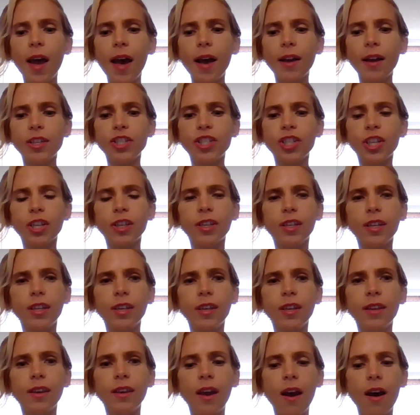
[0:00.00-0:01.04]

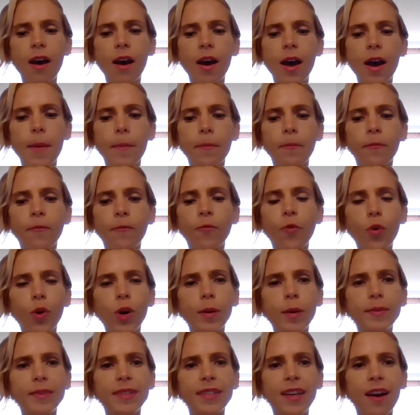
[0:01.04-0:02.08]
actually
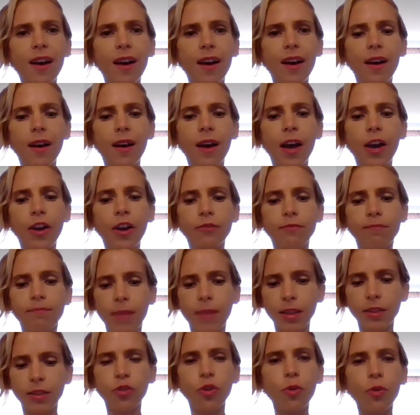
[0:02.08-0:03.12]
formed
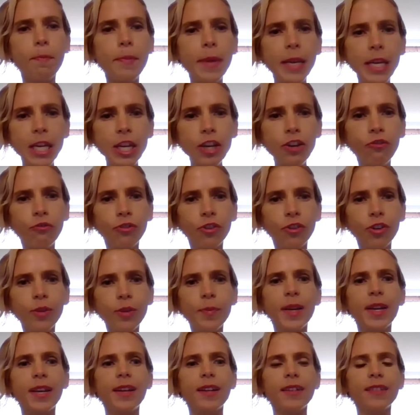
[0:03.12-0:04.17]
a little mini group
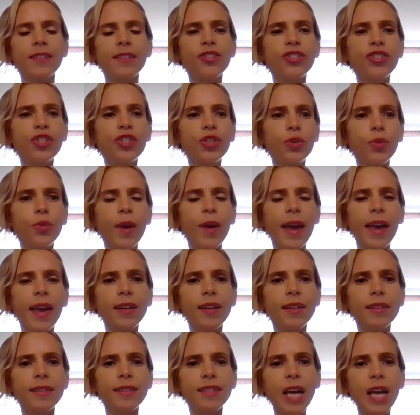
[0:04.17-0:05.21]
to do
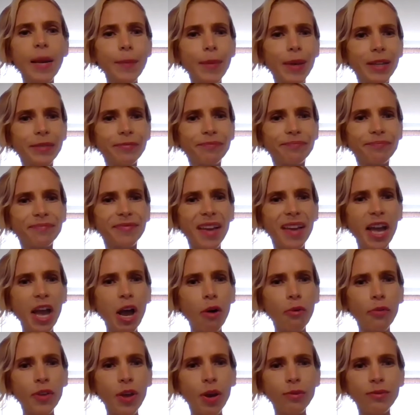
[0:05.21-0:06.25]
a summit, a
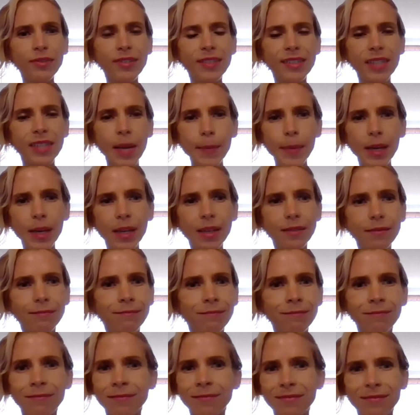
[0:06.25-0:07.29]
health coach summit.
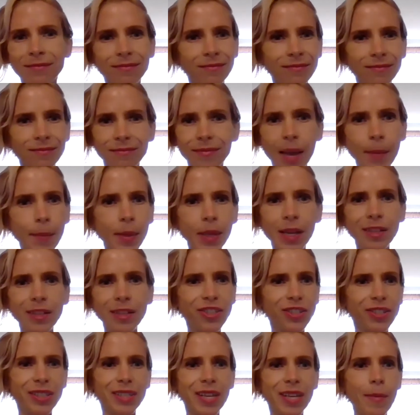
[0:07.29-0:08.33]
I mean, I
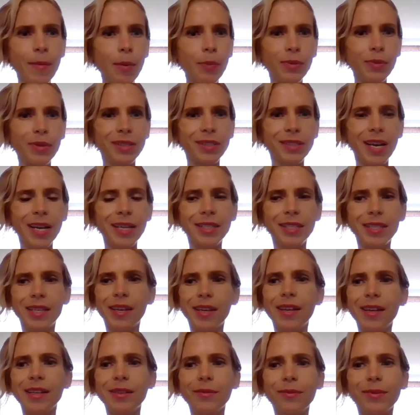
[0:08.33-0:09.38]
just came up with this
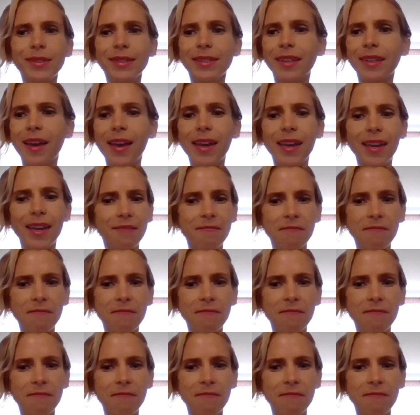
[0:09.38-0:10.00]
idea and it was like